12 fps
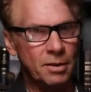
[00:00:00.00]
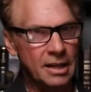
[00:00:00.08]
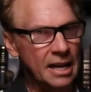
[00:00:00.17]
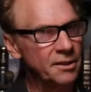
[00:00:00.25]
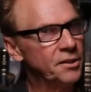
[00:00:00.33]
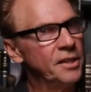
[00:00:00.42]
I mean,
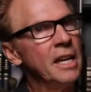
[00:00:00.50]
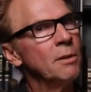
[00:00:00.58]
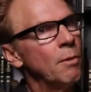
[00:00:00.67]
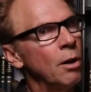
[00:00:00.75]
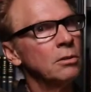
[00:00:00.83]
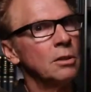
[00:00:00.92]
that seed
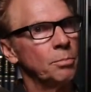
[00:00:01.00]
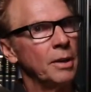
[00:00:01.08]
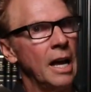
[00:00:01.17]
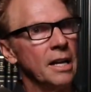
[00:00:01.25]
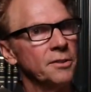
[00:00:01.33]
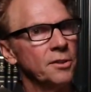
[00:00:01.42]

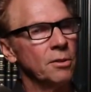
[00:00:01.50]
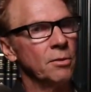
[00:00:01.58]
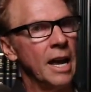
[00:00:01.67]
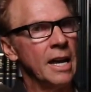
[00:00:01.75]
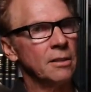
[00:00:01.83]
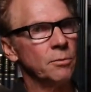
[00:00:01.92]
multiplies,
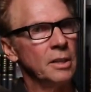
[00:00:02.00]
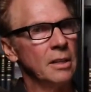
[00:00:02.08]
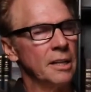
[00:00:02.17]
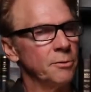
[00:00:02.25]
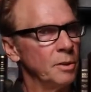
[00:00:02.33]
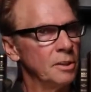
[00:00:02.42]
correct? We,
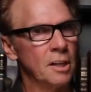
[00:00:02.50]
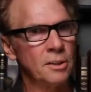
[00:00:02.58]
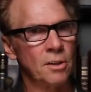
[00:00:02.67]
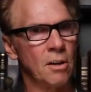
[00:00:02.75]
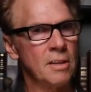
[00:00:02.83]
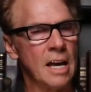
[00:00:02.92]
as we
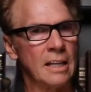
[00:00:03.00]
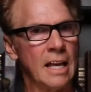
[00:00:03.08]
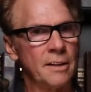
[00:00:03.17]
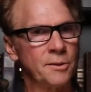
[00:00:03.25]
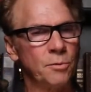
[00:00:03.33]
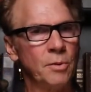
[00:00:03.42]
touched on all that
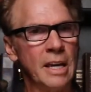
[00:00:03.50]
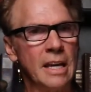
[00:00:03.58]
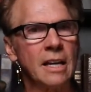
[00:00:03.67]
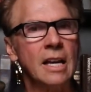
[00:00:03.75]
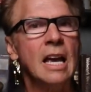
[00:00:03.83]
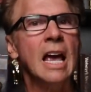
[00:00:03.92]
last
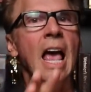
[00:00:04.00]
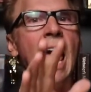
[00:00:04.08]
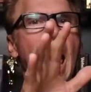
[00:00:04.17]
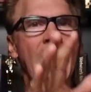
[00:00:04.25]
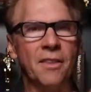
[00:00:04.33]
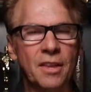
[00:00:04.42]
week.
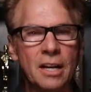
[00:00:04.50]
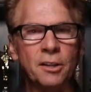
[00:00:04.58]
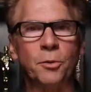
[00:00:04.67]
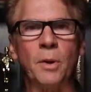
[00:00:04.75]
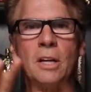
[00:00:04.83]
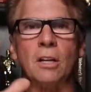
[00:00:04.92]
And then,
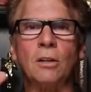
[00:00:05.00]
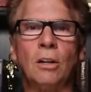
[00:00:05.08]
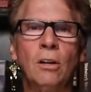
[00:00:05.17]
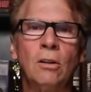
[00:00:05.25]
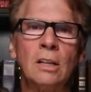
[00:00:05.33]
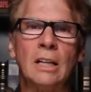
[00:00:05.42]
as we
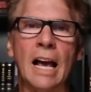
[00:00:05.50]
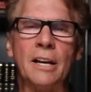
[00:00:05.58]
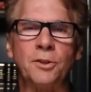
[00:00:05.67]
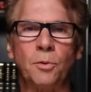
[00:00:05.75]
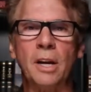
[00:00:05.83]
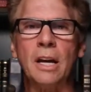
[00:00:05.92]
concluded
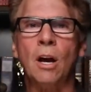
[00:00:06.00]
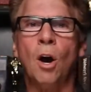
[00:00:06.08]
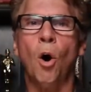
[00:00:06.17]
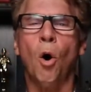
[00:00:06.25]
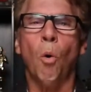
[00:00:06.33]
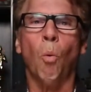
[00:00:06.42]
last week,
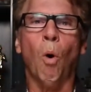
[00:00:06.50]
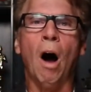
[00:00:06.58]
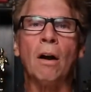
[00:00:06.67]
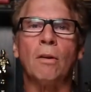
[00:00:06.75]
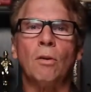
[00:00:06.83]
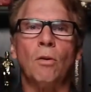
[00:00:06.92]

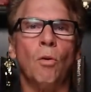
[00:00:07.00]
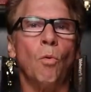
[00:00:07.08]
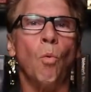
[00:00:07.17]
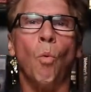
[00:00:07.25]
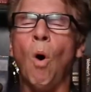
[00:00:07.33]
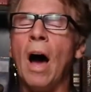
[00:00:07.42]

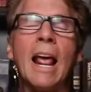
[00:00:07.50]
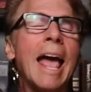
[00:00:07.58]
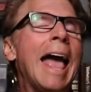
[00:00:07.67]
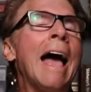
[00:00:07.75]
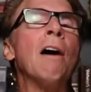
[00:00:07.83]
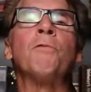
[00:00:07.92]
what
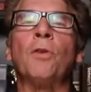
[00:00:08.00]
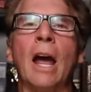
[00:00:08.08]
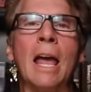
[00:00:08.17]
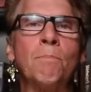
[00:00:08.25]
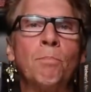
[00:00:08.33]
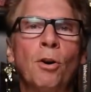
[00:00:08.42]
whatever
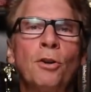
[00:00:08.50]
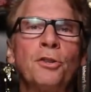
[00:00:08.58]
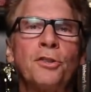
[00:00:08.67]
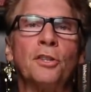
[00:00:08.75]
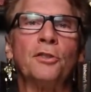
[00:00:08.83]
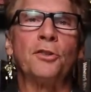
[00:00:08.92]
a
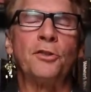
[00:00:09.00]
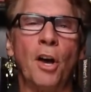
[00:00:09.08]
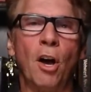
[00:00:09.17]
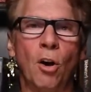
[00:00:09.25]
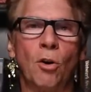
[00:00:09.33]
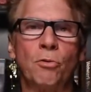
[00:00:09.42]
person
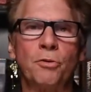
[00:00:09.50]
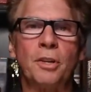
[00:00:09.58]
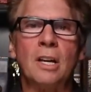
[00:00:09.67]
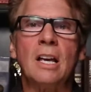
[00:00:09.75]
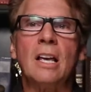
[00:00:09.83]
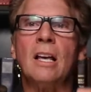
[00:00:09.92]

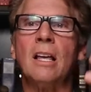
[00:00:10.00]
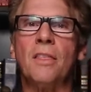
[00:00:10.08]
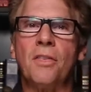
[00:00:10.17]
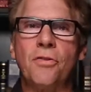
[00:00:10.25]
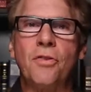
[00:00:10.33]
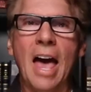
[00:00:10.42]
sows,
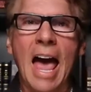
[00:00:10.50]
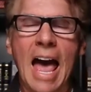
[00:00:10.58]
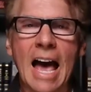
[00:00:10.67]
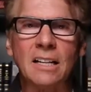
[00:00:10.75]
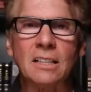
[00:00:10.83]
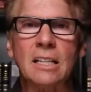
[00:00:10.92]

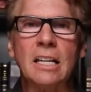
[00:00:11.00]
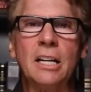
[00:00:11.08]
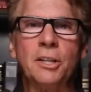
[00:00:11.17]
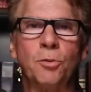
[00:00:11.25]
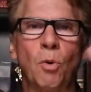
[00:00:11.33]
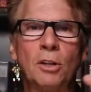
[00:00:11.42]
that
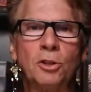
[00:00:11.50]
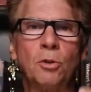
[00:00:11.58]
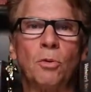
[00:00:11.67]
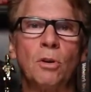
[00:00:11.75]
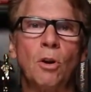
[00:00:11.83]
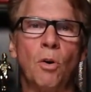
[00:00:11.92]
is what
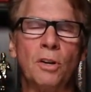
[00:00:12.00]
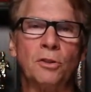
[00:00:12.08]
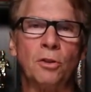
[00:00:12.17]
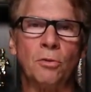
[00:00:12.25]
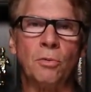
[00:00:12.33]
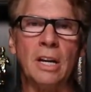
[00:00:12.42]
you are going
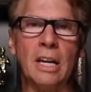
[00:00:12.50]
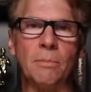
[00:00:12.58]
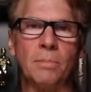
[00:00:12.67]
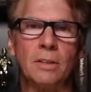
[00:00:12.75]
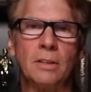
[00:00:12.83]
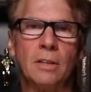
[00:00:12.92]
to
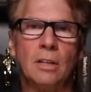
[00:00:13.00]
reap.